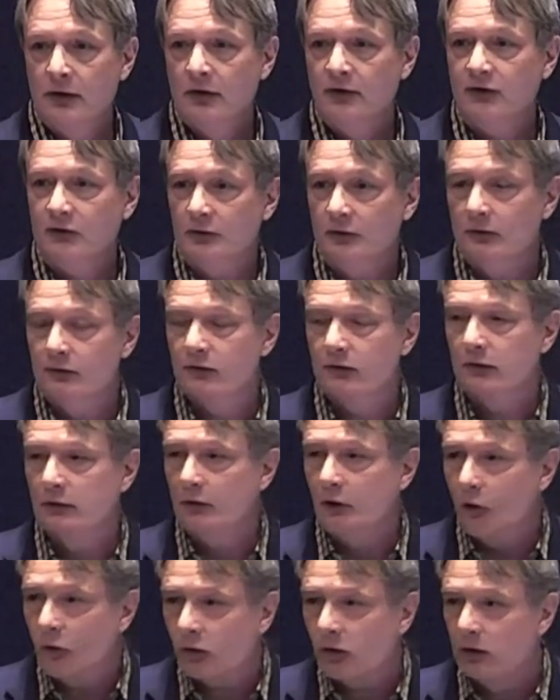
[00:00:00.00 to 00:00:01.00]
to use
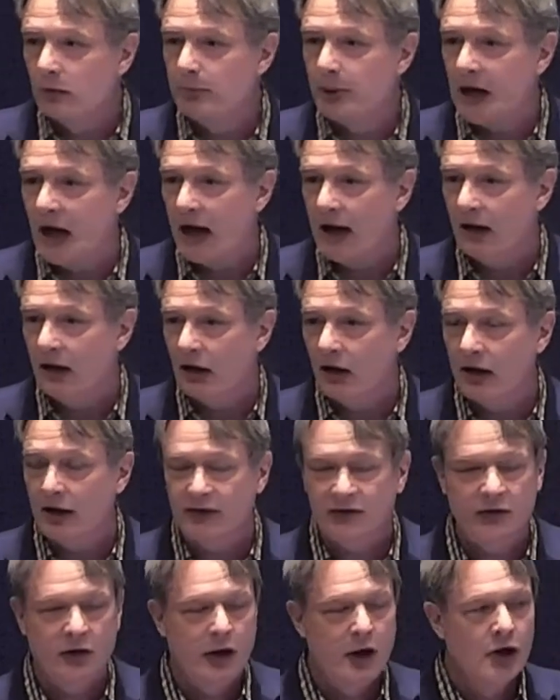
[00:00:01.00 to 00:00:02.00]
local
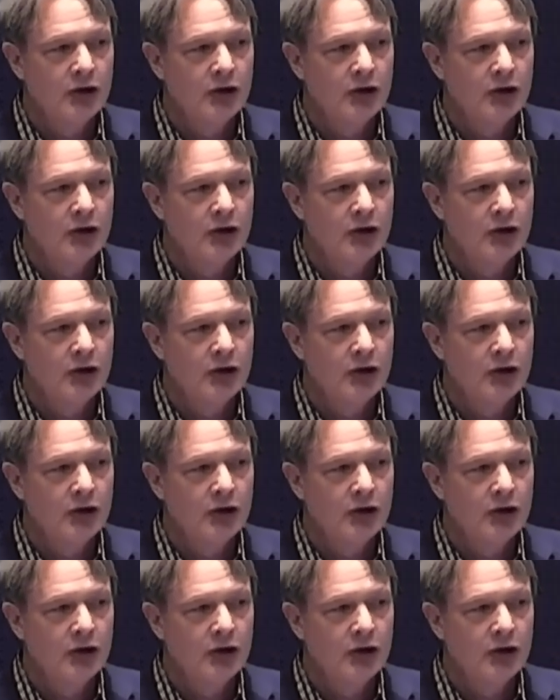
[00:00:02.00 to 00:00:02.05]
bylaws